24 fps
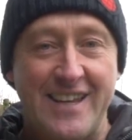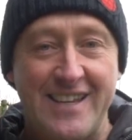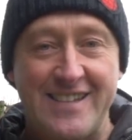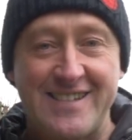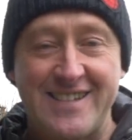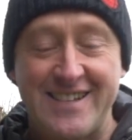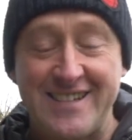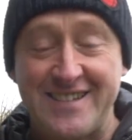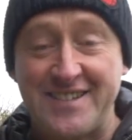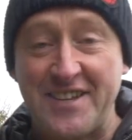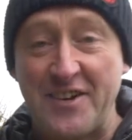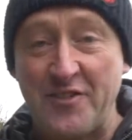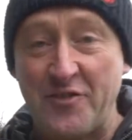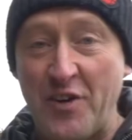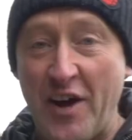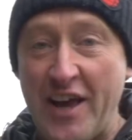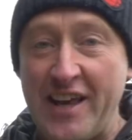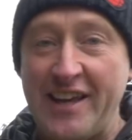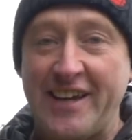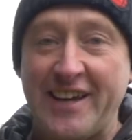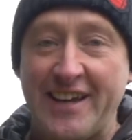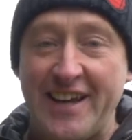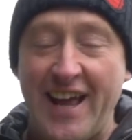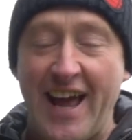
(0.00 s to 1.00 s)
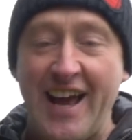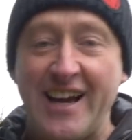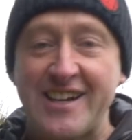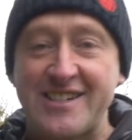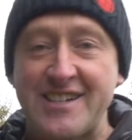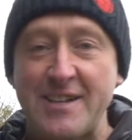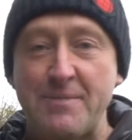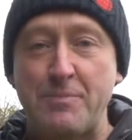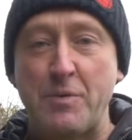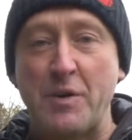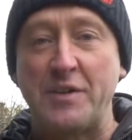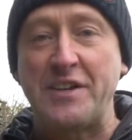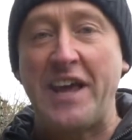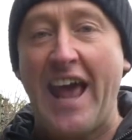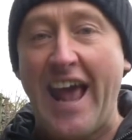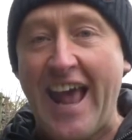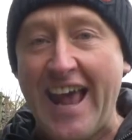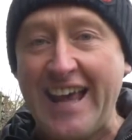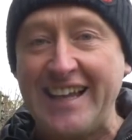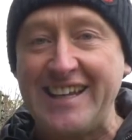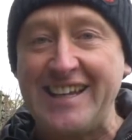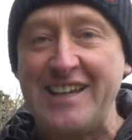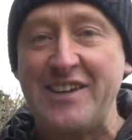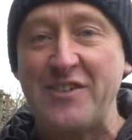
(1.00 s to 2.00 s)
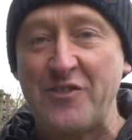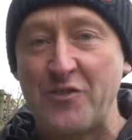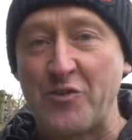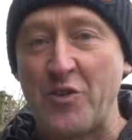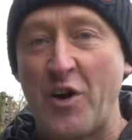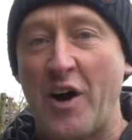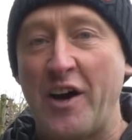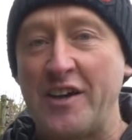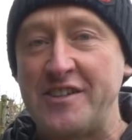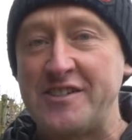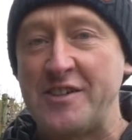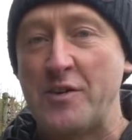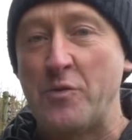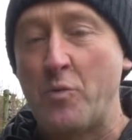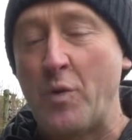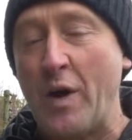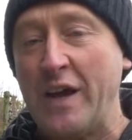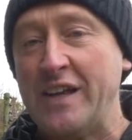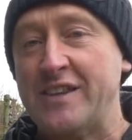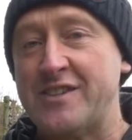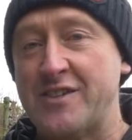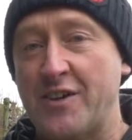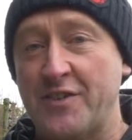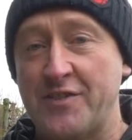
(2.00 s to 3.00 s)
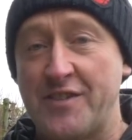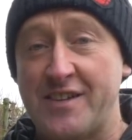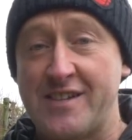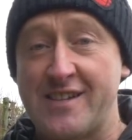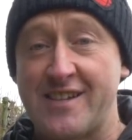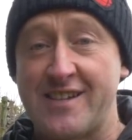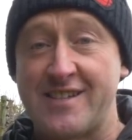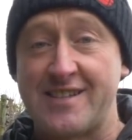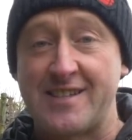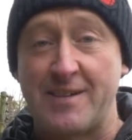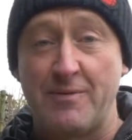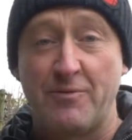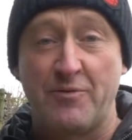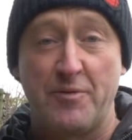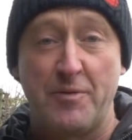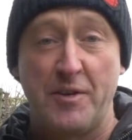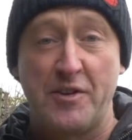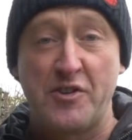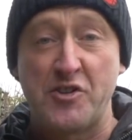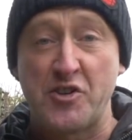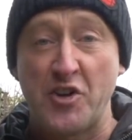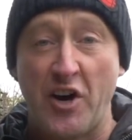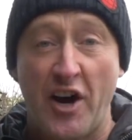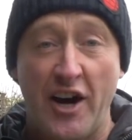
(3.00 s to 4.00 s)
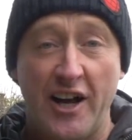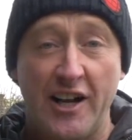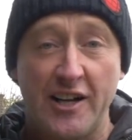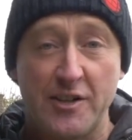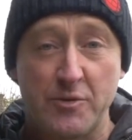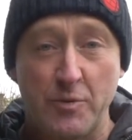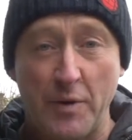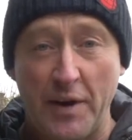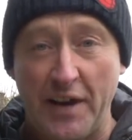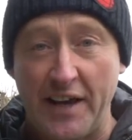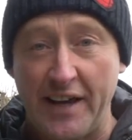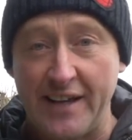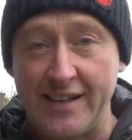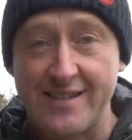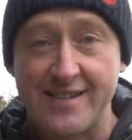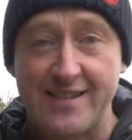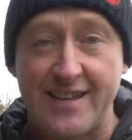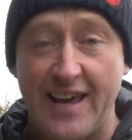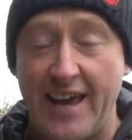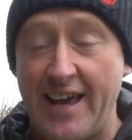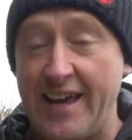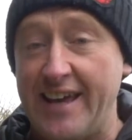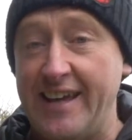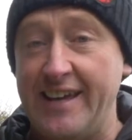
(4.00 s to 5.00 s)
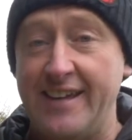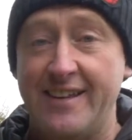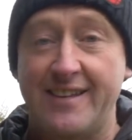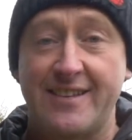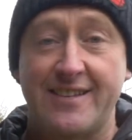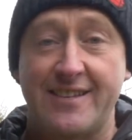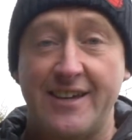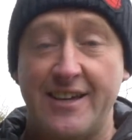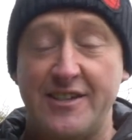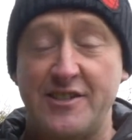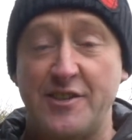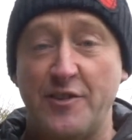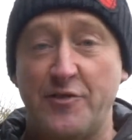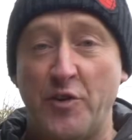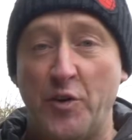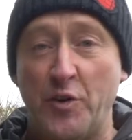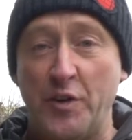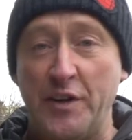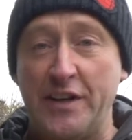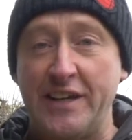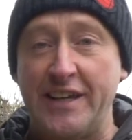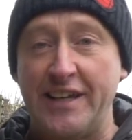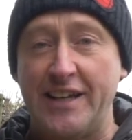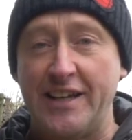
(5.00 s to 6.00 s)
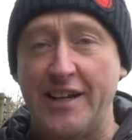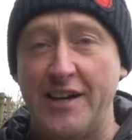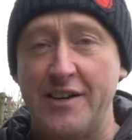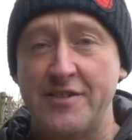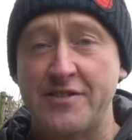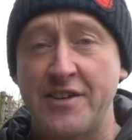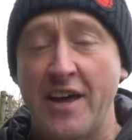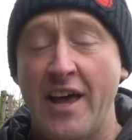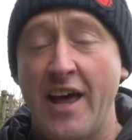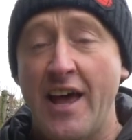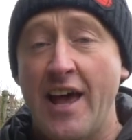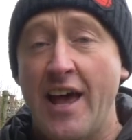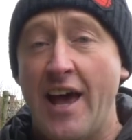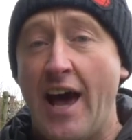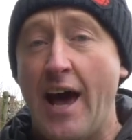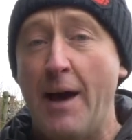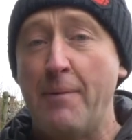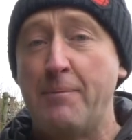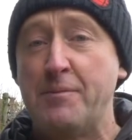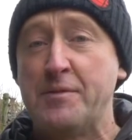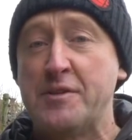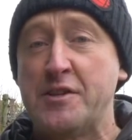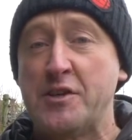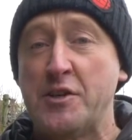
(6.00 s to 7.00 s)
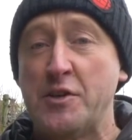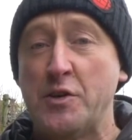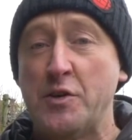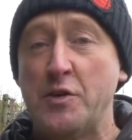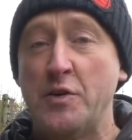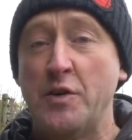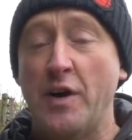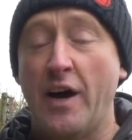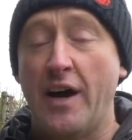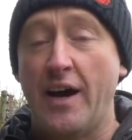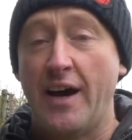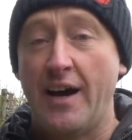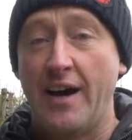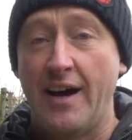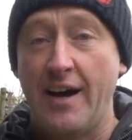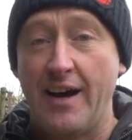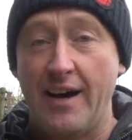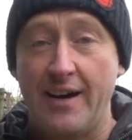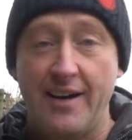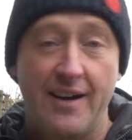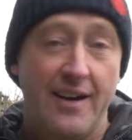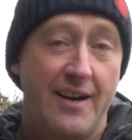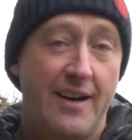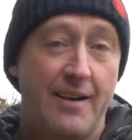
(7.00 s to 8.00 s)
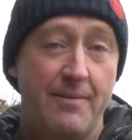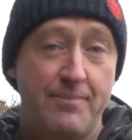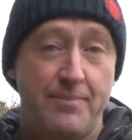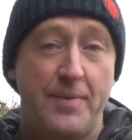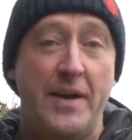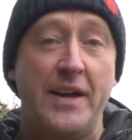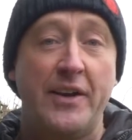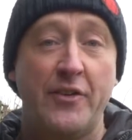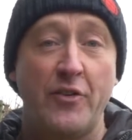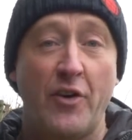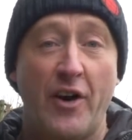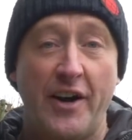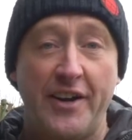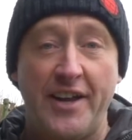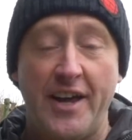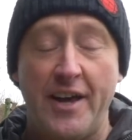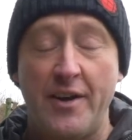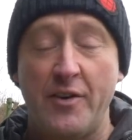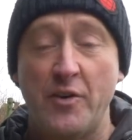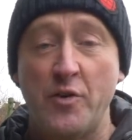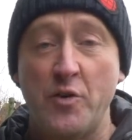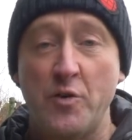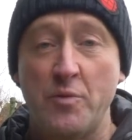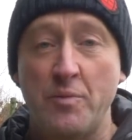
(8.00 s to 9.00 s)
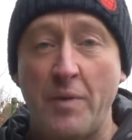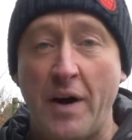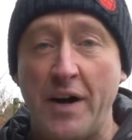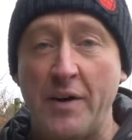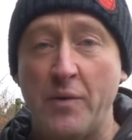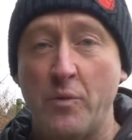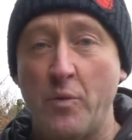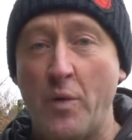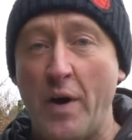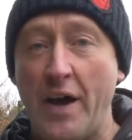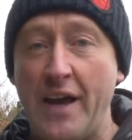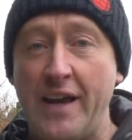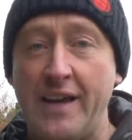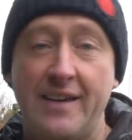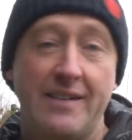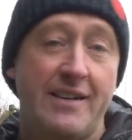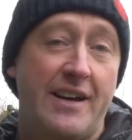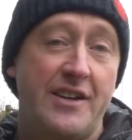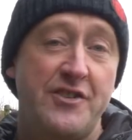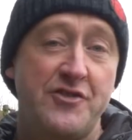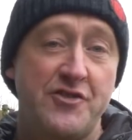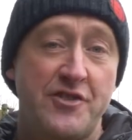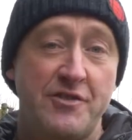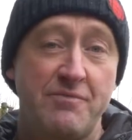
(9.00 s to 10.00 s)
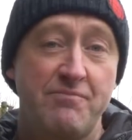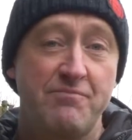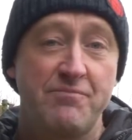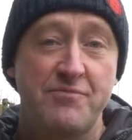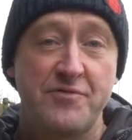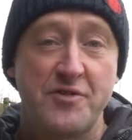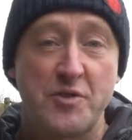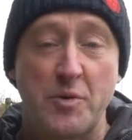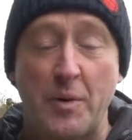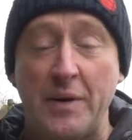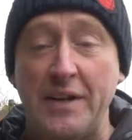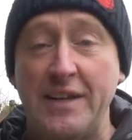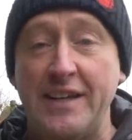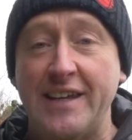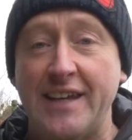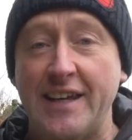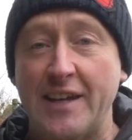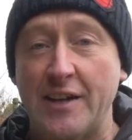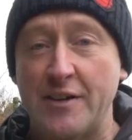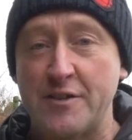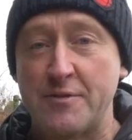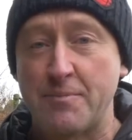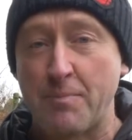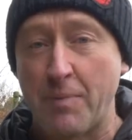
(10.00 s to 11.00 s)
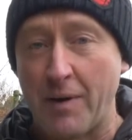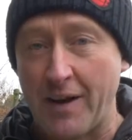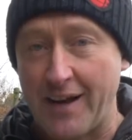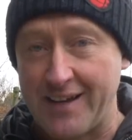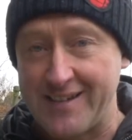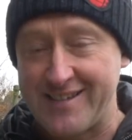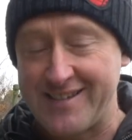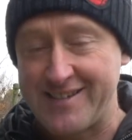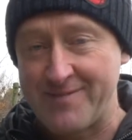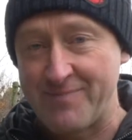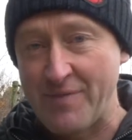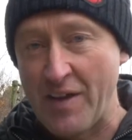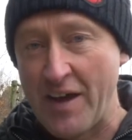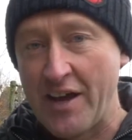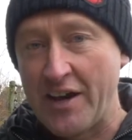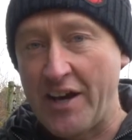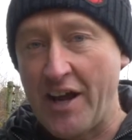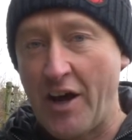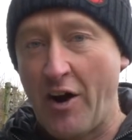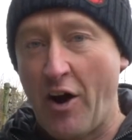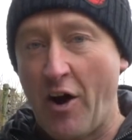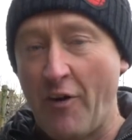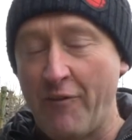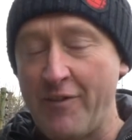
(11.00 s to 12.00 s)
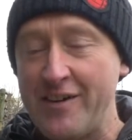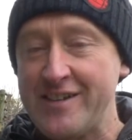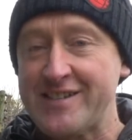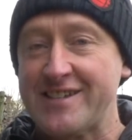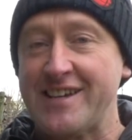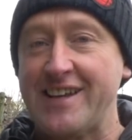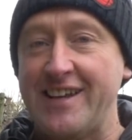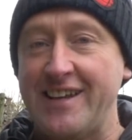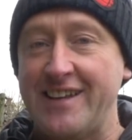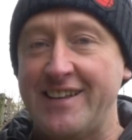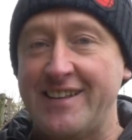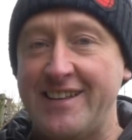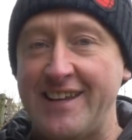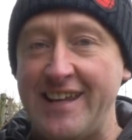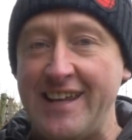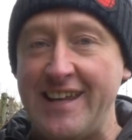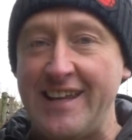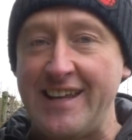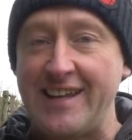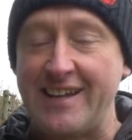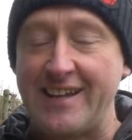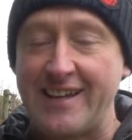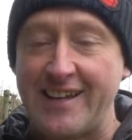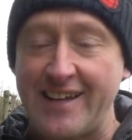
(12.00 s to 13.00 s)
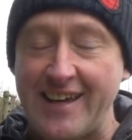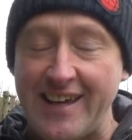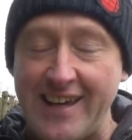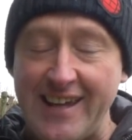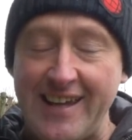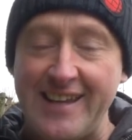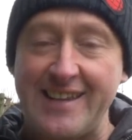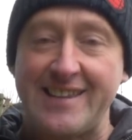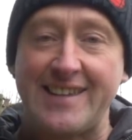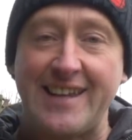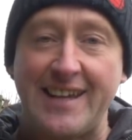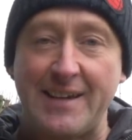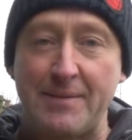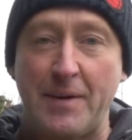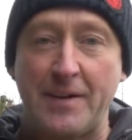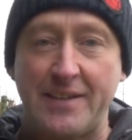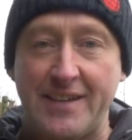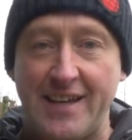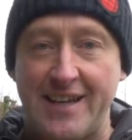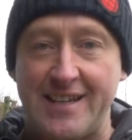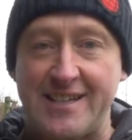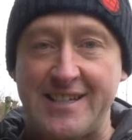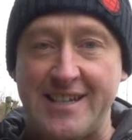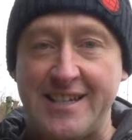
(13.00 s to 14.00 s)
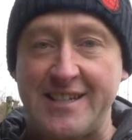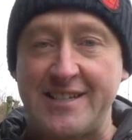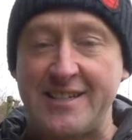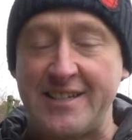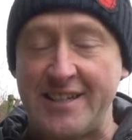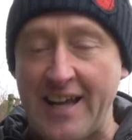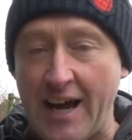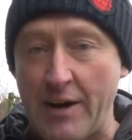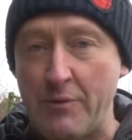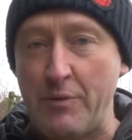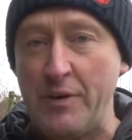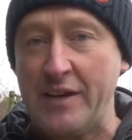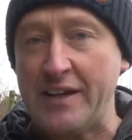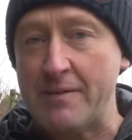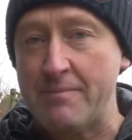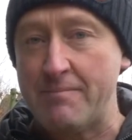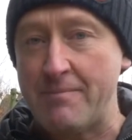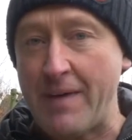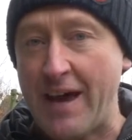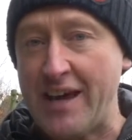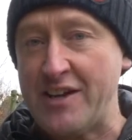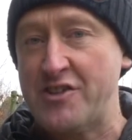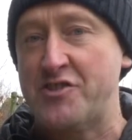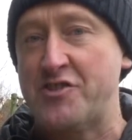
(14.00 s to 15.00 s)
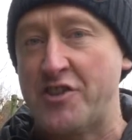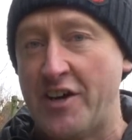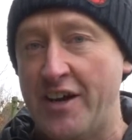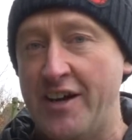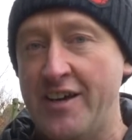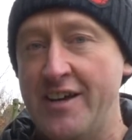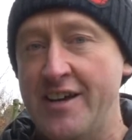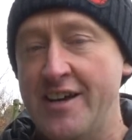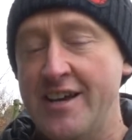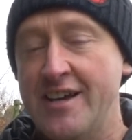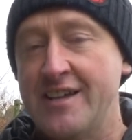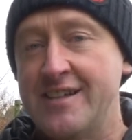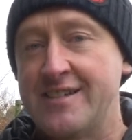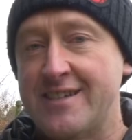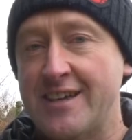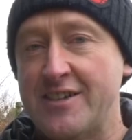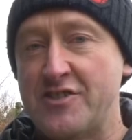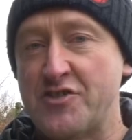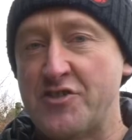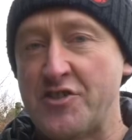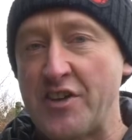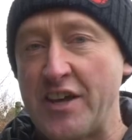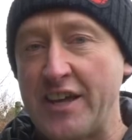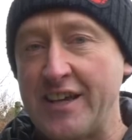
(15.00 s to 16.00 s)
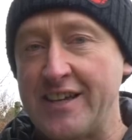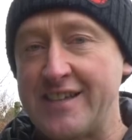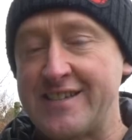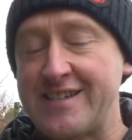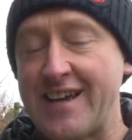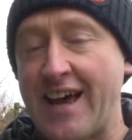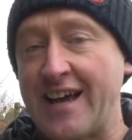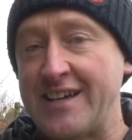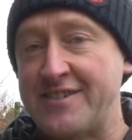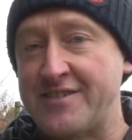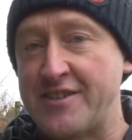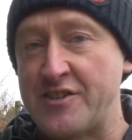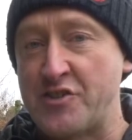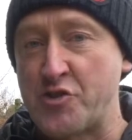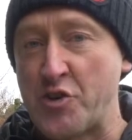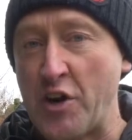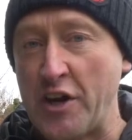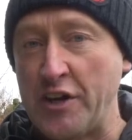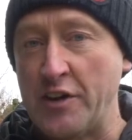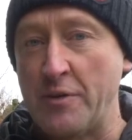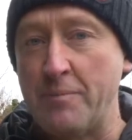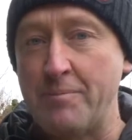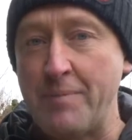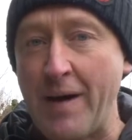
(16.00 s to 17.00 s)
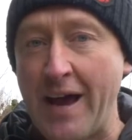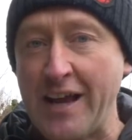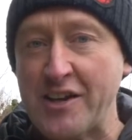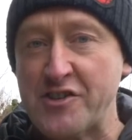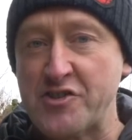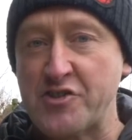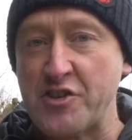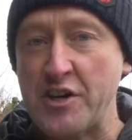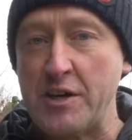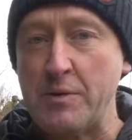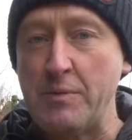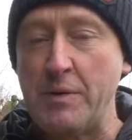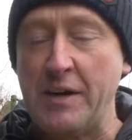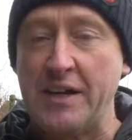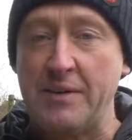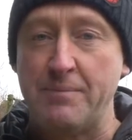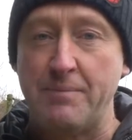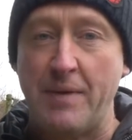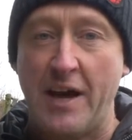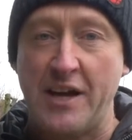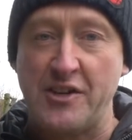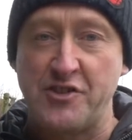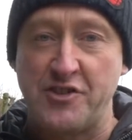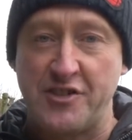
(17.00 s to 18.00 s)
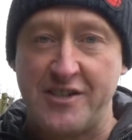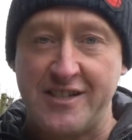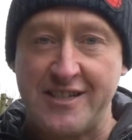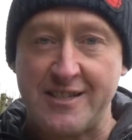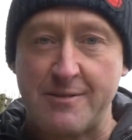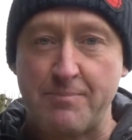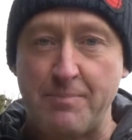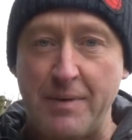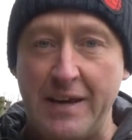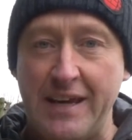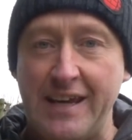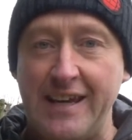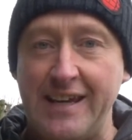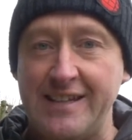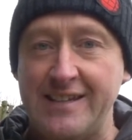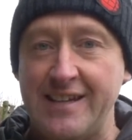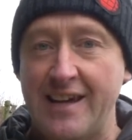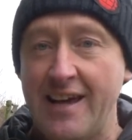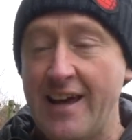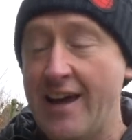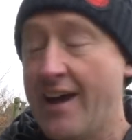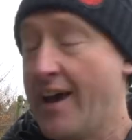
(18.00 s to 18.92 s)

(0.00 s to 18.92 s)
this is that Ray can actually put any rider weight on the system, from a child weighing say thirty or forty kilos up to uh, a big rider who might weigh one hundred twenty kilos plus. Now obviously the key thing about this is now we can measure such things as the drain and battery, we can measure speed.